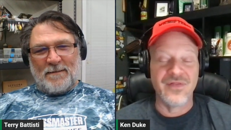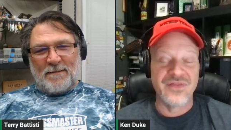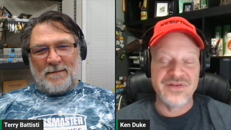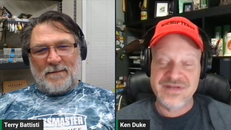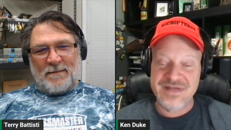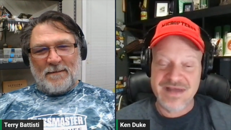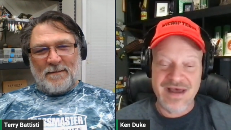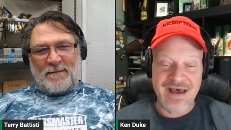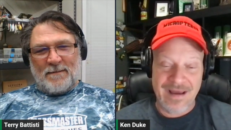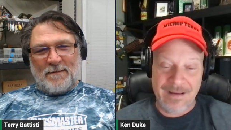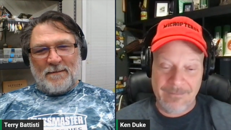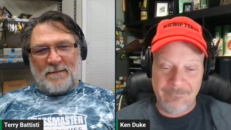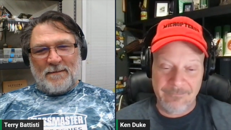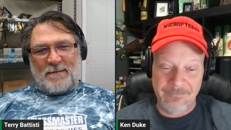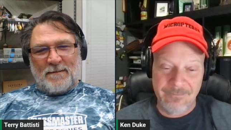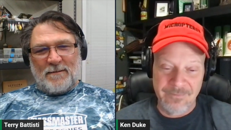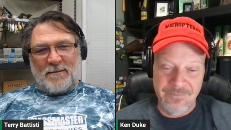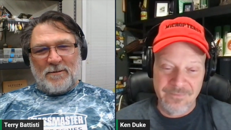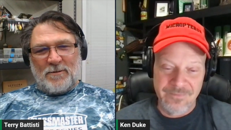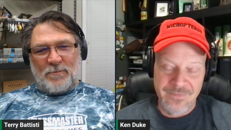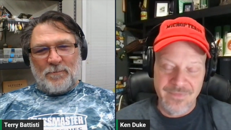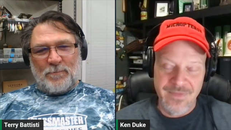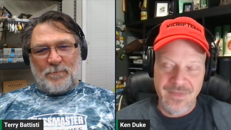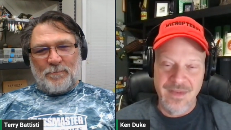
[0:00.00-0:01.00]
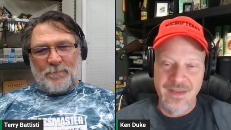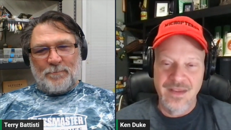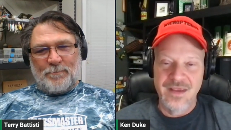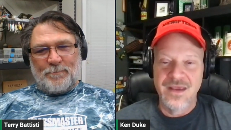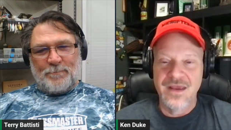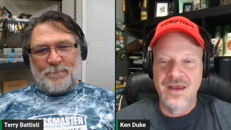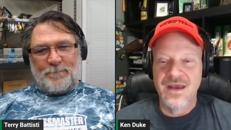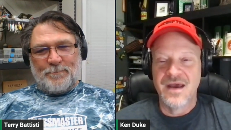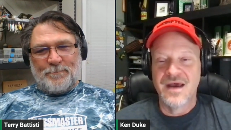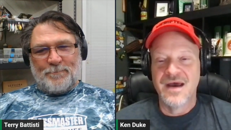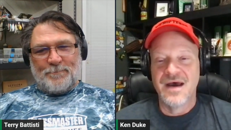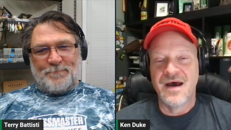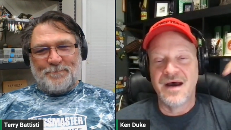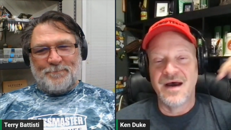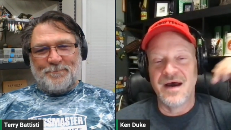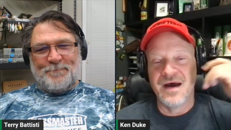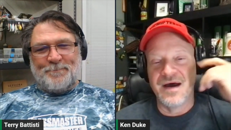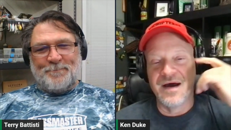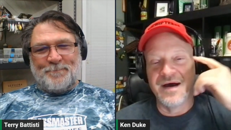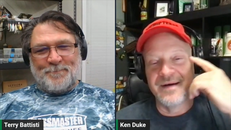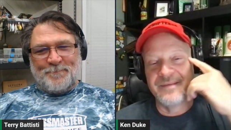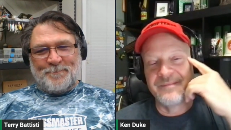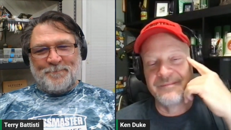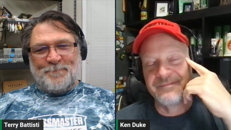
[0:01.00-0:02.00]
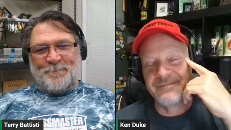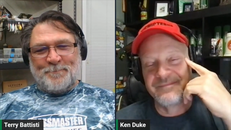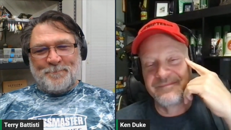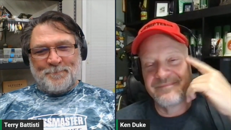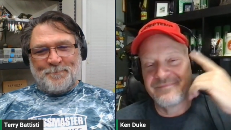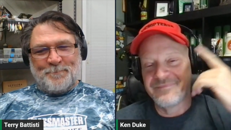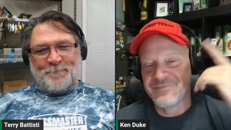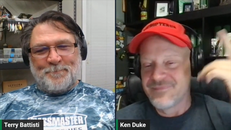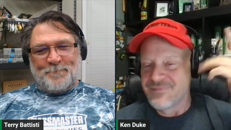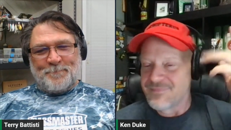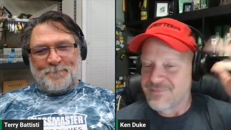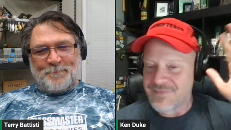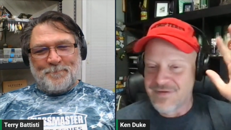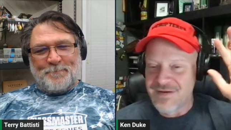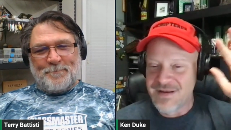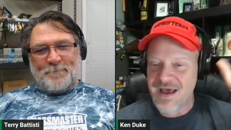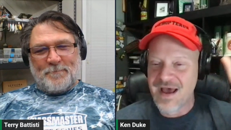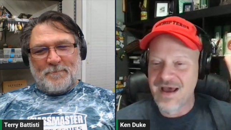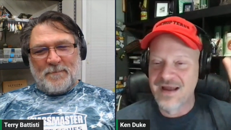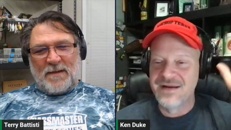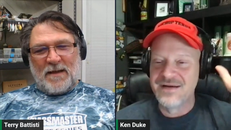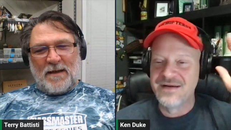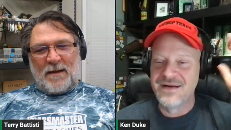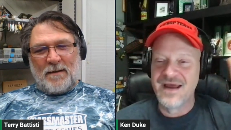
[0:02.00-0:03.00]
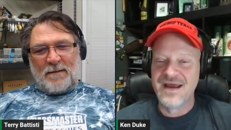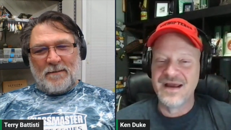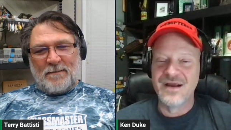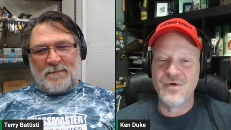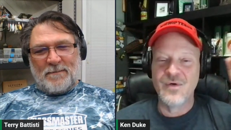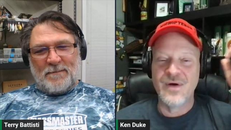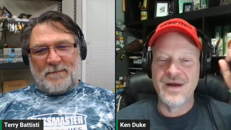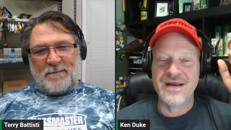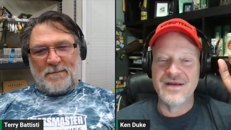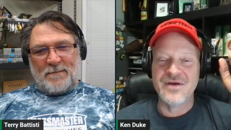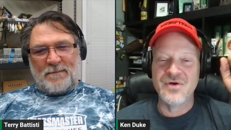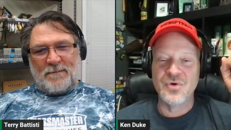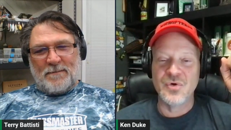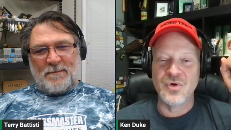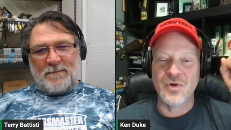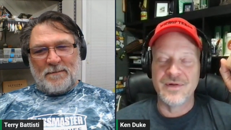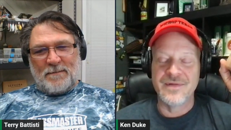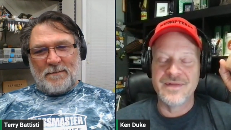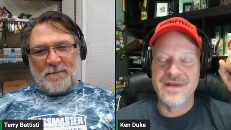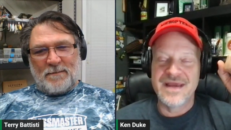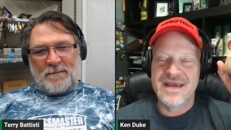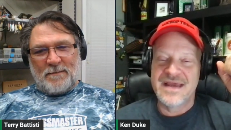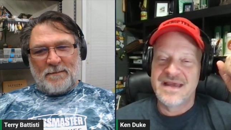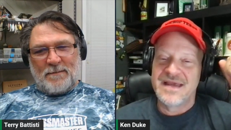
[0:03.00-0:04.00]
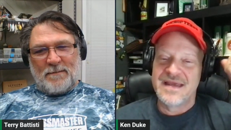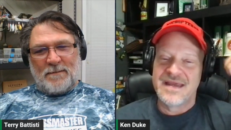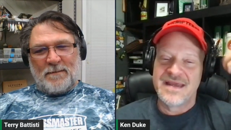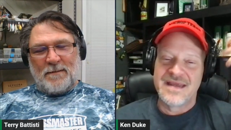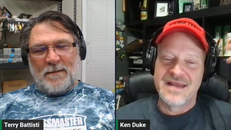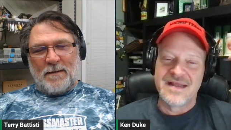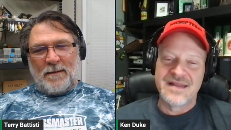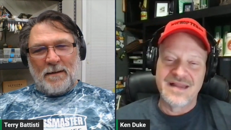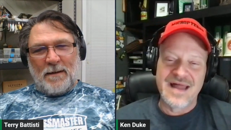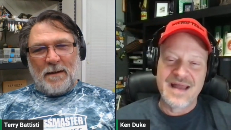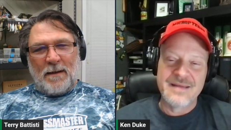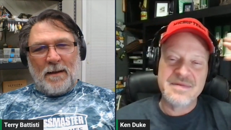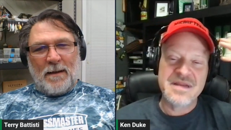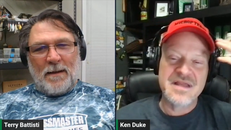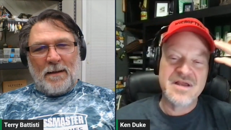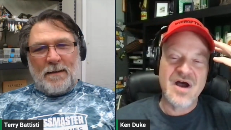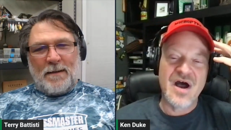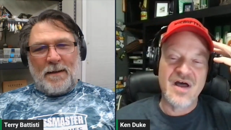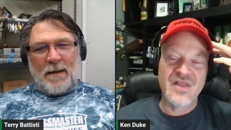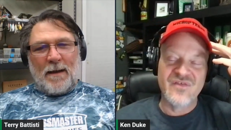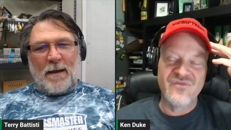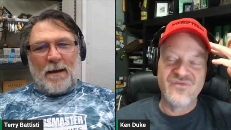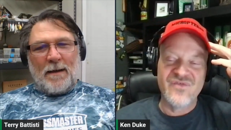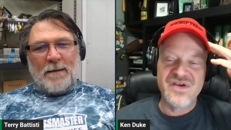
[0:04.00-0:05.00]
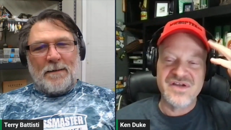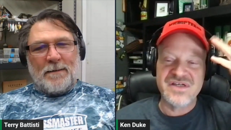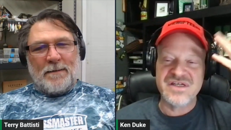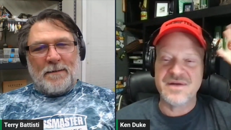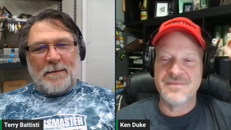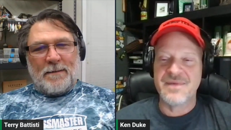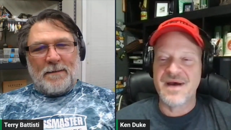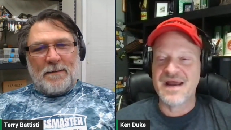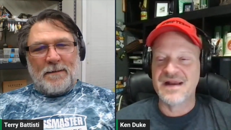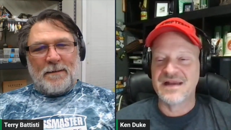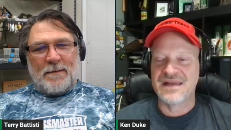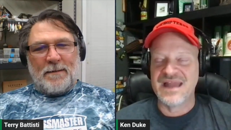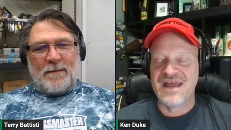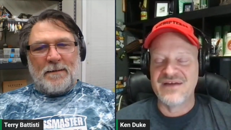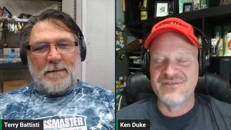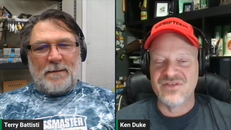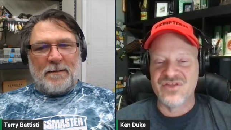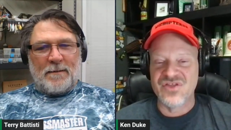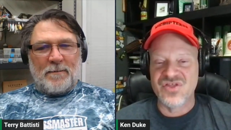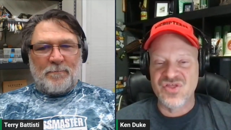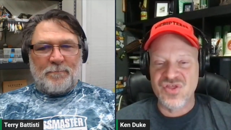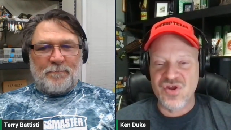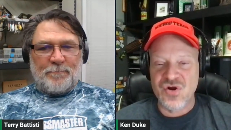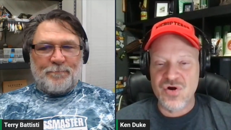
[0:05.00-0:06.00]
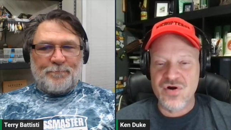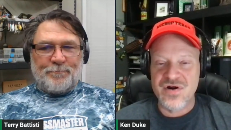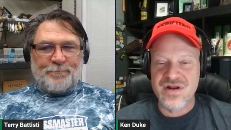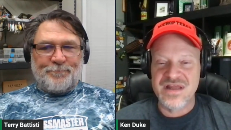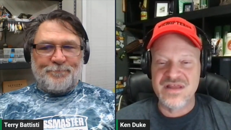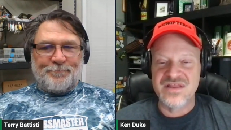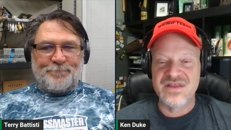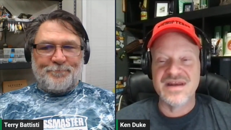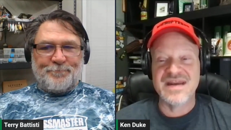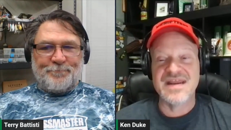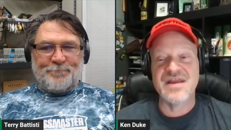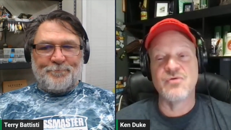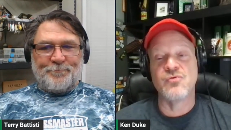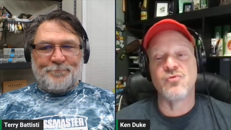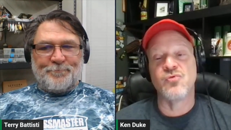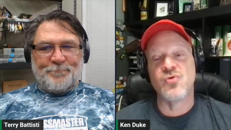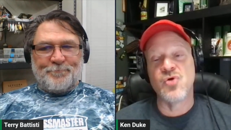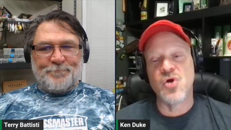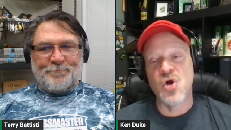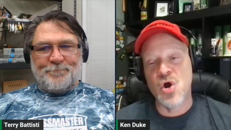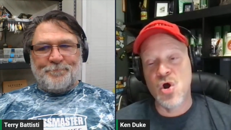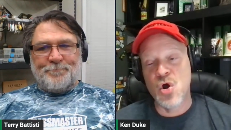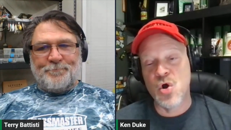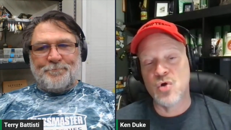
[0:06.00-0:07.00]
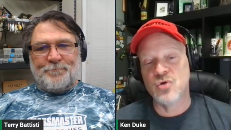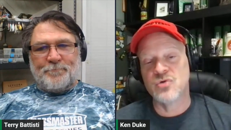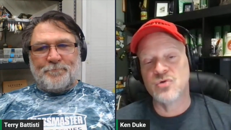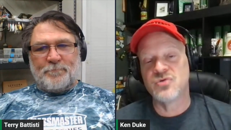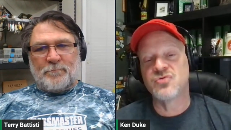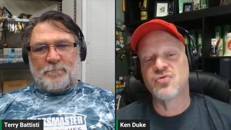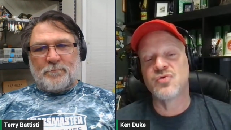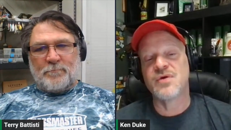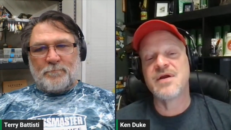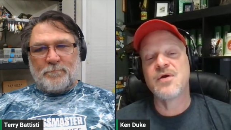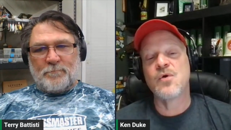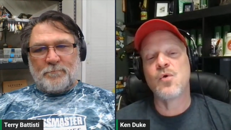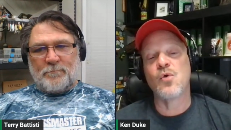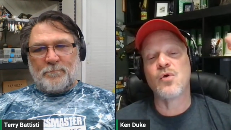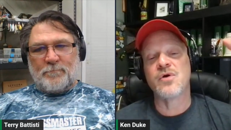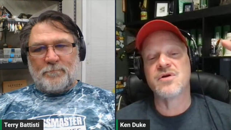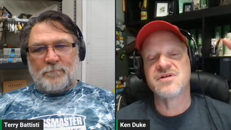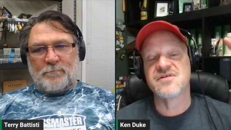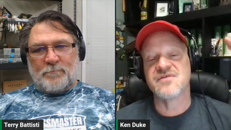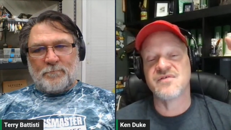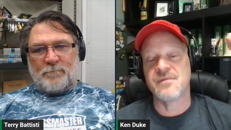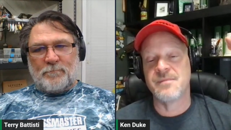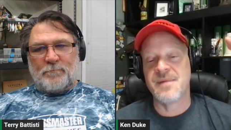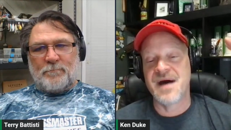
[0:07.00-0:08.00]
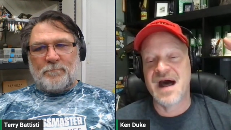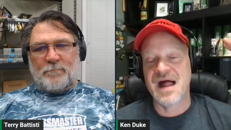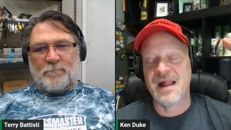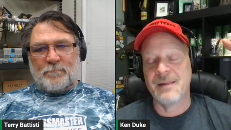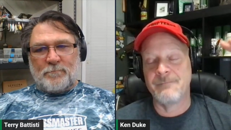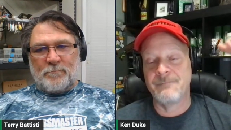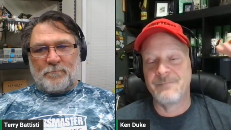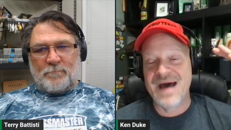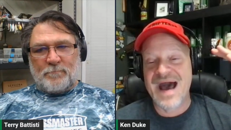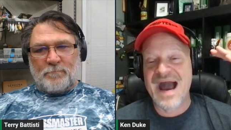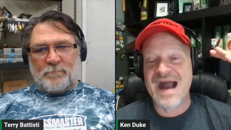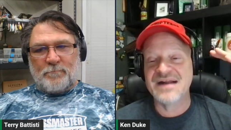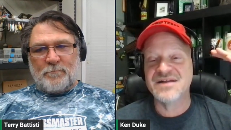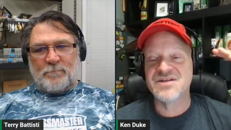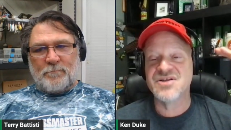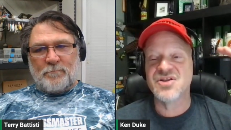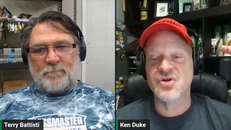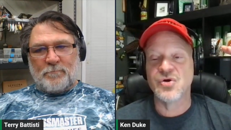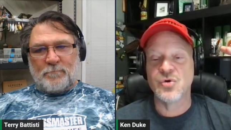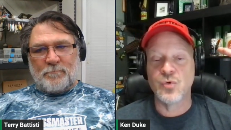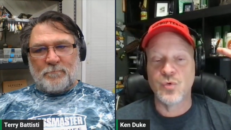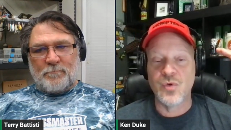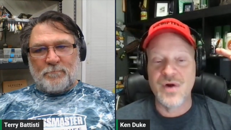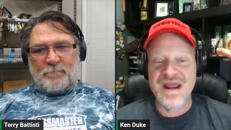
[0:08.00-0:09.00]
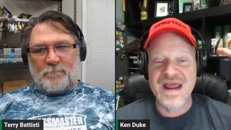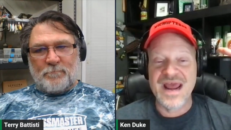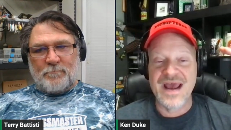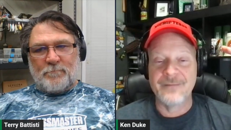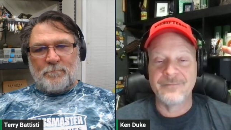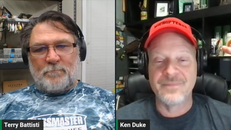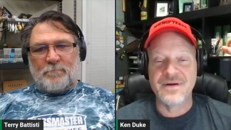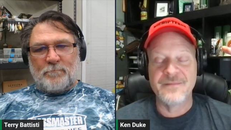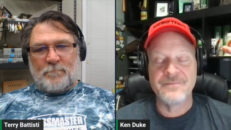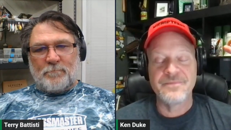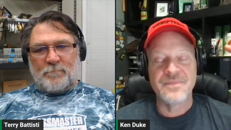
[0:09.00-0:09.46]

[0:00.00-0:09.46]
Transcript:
Speaker 1: the time." Mm-hmm. Um, not yeah. not quite cool. He claimed he caught the yeah. fish at about 11:30. Then he rode three quarters of a mile back to the ramp